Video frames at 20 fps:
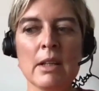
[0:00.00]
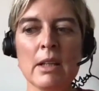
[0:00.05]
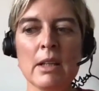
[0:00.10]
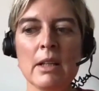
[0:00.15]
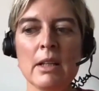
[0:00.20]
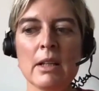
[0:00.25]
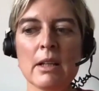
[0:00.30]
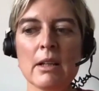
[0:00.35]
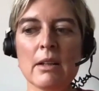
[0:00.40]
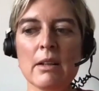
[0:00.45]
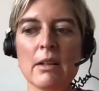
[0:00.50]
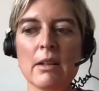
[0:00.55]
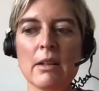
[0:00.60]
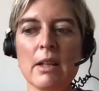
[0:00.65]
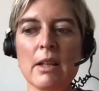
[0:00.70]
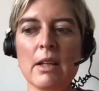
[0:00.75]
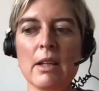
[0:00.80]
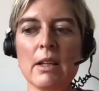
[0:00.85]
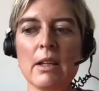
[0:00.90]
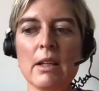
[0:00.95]

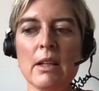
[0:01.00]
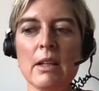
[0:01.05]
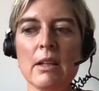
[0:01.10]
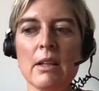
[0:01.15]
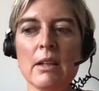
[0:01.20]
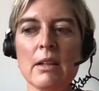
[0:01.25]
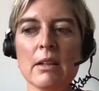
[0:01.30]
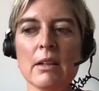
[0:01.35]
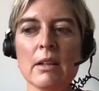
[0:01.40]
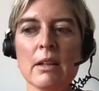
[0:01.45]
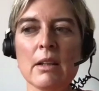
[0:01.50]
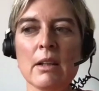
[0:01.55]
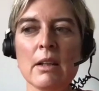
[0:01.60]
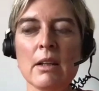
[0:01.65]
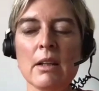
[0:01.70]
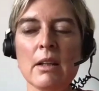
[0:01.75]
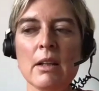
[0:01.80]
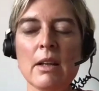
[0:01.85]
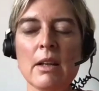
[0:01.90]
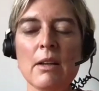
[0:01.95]

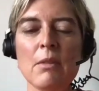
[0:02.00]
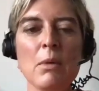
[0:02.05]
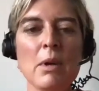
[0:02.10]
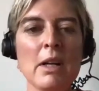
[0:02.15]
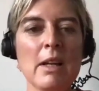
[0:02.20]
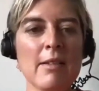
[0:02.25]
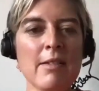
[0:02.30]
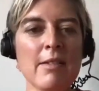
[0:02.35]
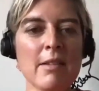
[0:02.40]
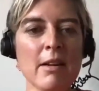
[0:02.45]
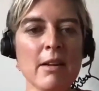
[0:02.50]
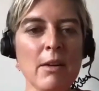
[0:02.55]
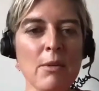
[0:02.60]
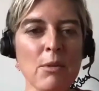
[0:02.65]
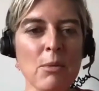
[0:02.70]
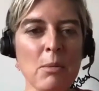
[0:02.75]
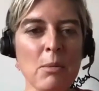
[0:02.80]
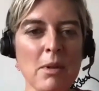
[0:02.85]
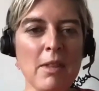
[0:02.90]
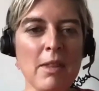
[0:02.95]
it really
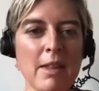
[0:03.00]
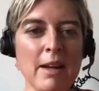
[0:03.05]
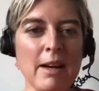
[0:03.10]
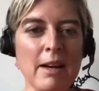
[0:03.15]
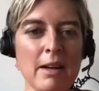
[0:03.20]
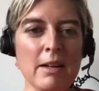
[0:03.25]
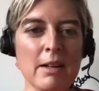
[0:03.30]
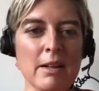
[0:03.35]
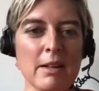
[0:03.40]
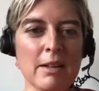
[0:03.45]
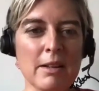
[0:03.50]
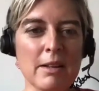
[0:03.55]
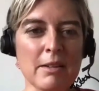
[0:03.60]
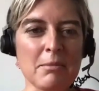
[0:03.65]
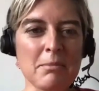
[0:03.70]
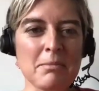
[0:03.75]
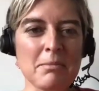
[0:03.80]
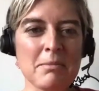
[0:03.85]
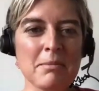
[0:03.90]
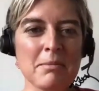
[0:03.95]
starts with that
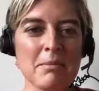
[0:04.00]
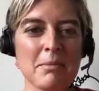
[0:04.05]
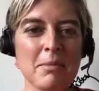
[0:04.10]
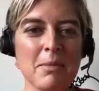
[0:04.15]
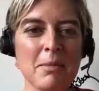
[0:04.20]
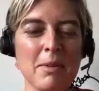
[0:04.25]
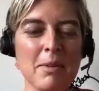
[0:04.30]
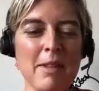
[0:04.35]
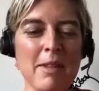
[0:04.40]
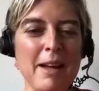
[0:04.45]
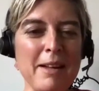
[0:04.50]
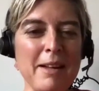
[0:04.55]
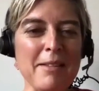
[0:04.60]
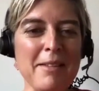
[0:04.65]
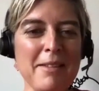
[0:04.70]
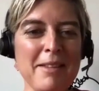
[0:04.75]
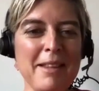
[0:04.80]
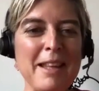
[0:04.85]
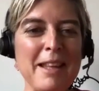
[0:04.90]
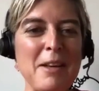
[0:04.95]

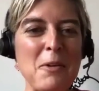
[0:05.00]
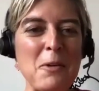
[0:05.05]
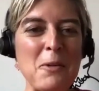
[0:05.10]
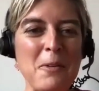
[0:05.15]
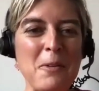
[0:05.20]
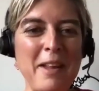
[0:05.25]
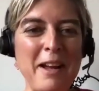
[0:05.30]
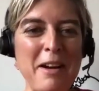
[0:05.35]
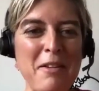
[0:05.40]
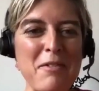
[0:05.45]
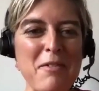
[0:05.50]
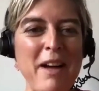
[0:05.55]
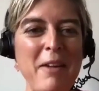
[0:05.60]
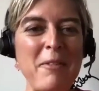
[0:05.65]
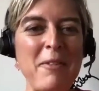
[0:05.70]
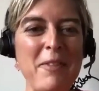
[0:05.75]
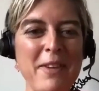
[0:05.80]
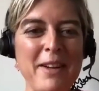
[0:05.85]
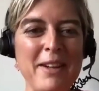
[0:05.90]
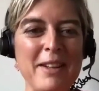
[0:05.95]
CEO, that
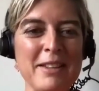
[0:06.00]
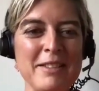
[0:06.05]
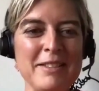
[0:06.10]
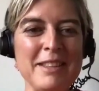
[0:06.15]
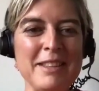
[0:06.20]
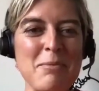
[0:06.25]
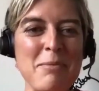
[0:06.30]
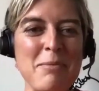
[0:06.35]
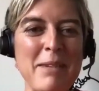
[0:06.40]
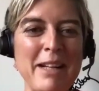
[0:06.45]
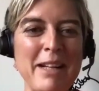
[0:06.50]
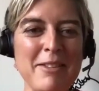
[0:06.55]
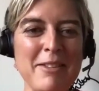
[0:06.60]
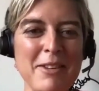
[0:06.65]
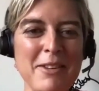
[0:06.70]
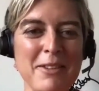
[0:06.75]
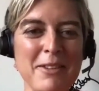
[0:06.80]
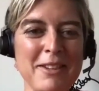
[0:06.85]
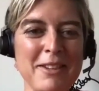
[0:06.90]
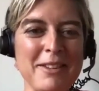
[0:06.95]
founder. I mean, Matt,
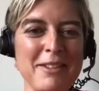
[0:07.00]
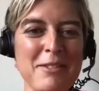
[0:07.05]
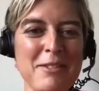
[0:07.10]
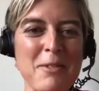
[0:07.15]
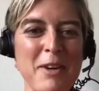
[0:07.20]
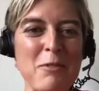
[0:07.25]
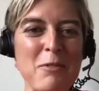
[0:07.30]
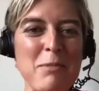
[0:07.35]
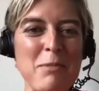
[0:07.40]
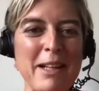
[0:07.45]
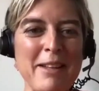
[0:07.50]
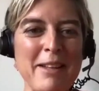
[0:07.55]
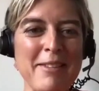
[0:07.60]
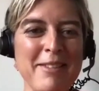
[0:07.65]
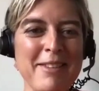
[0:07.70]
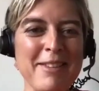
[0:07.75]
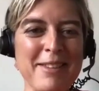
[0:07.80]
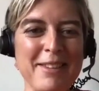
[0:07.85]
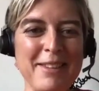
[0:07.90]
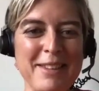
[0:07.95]
you're well
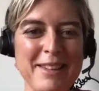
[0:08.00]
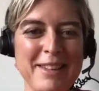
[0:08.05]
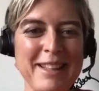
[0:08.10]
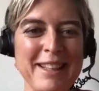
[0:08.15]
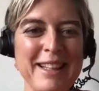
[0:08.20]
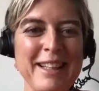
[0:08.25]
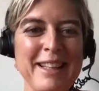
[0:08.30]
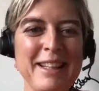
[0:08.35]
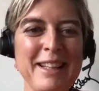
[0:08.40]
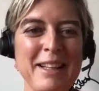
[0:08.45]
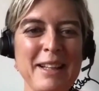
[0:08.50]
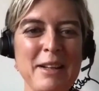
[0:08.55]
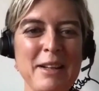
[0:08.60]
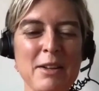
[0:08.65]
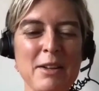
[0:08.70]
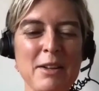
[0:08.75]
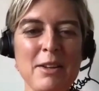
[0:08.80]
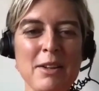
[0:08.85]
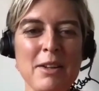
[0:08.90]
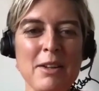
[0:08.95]
placed to
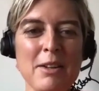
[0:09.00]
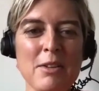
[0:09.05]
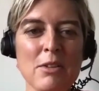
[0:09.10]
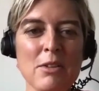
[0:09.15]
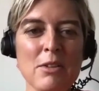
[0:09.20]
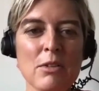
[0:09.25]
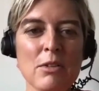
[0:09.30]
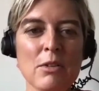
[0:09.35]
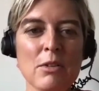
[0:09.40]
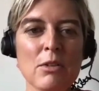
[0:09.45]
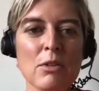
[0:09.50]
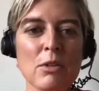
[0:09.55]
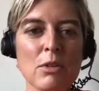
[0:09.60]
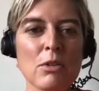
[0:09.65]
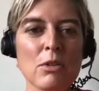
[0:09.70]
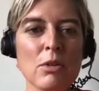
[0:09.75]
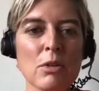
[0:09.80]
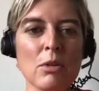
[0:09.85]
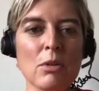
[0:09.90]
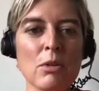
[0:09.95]

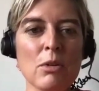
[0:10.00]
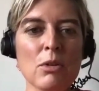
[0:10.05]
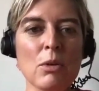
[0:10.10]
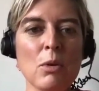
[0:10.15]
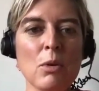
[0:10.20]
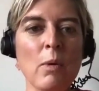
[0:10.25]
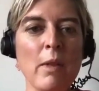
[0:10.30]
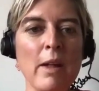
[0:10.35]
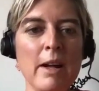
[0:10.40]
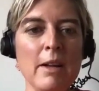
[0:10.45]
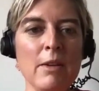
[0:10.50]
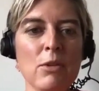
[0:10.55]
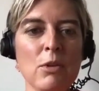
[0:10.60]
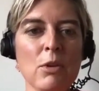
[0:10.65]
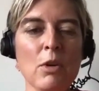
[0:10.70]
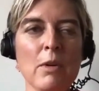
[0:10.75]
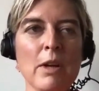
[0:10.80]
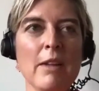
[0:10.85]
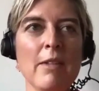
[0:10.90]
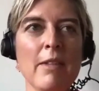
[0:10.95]
know that and to
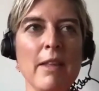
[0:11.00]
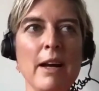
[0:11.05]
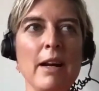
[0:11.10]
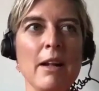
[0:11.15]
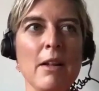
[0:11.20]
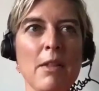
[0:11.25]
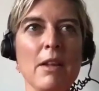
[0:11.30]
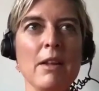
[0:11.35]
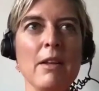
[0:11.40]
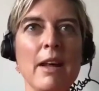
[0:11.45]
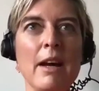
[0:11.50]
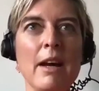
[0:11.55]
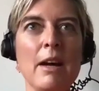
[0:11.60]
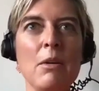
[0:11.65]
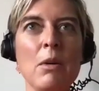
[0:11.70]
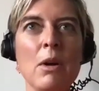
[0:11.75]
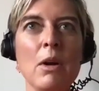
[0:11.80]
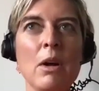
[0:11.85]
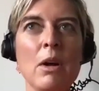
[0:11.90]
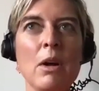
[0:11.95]
create that. I think that
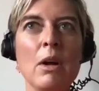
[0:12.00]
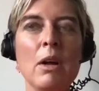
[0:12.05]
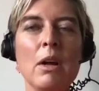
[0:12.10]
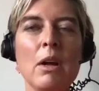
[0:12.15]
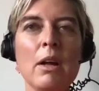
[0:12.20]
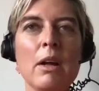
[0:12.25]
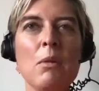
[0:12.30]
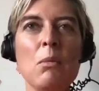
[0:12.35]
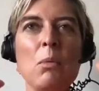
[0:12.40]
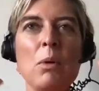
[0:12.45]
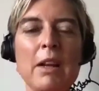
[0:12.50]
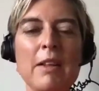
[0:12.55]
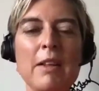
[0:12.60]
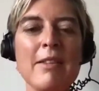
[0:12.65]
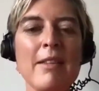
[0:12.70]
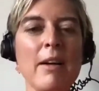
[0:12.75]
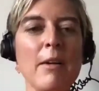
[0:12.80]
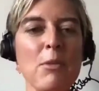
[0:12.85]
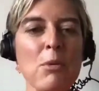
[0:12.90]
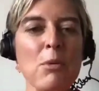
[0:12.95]
it really
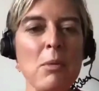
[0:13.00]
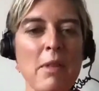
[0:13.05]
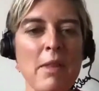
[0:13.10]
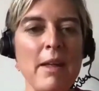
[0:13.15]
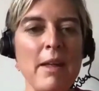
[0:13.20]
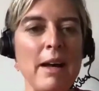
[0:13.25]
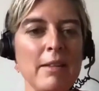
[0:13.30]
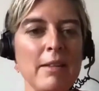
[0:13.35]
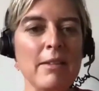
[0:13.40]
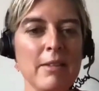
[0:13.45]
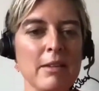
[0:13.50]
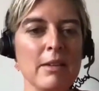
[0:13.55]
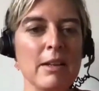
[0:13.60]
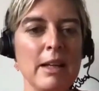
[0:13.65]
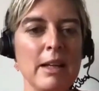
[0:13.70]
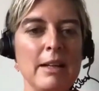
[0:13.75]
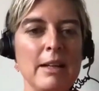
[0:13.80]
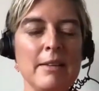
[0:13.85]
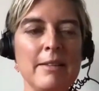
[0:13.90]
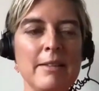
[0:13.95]
starts with that,
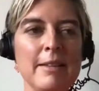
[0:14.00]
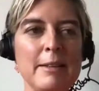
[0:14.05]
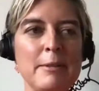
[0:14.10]
and